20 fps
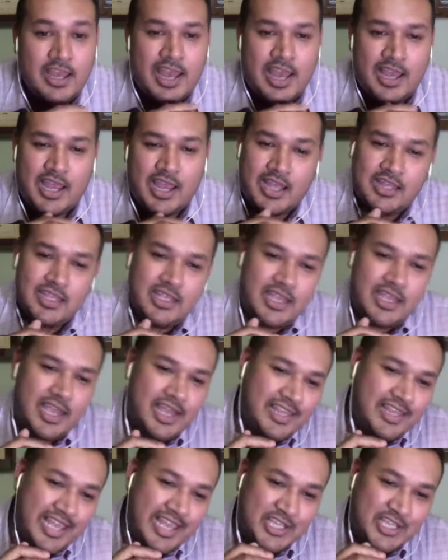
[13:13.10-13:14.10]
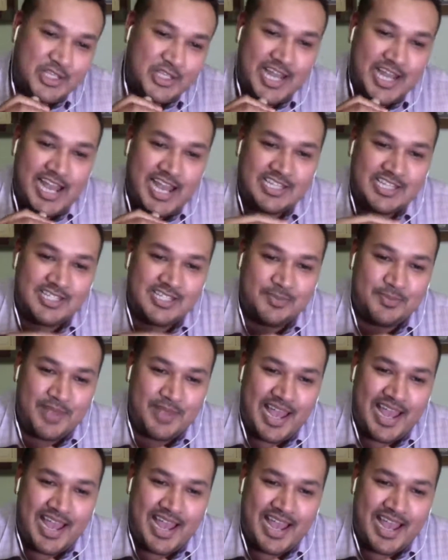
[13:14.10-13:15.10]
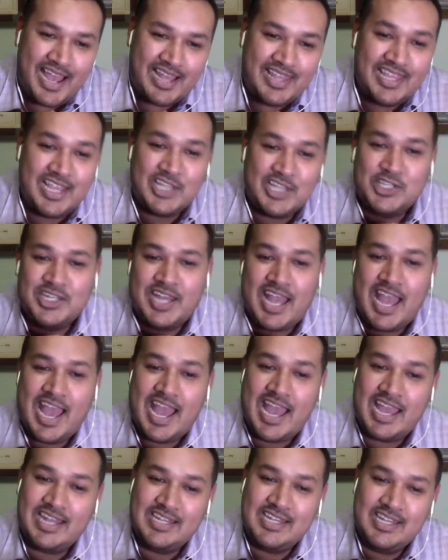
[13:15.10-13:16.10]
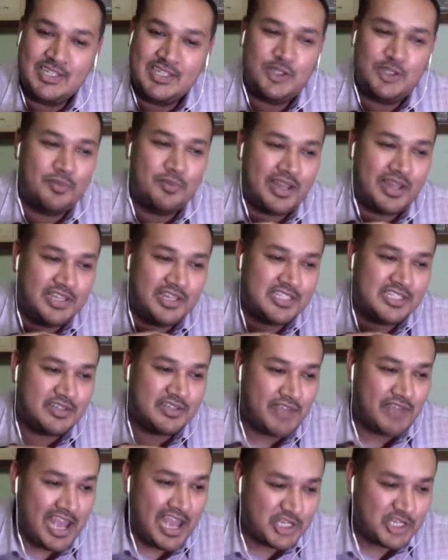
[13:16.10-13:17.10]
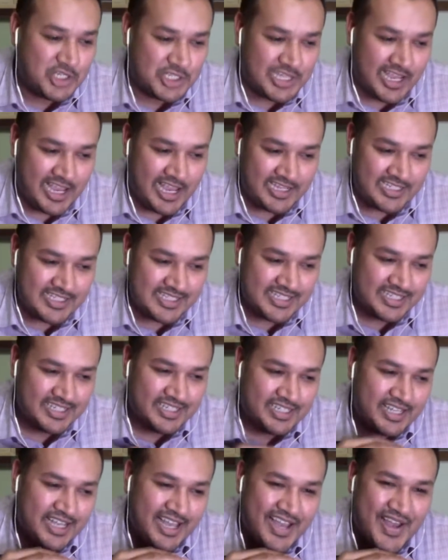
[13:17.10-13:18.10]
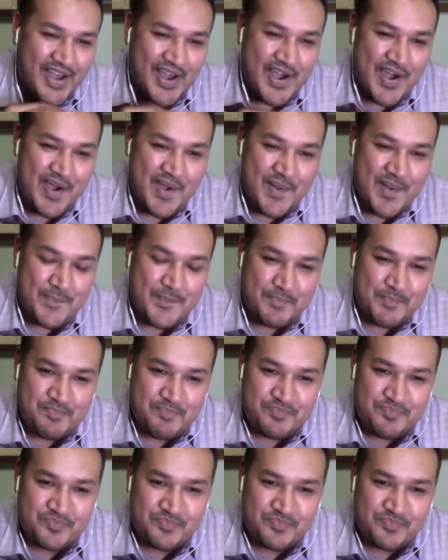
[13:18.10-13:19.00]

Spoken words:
I think I should ask. I think I should add to my list of hashtags. Hashtag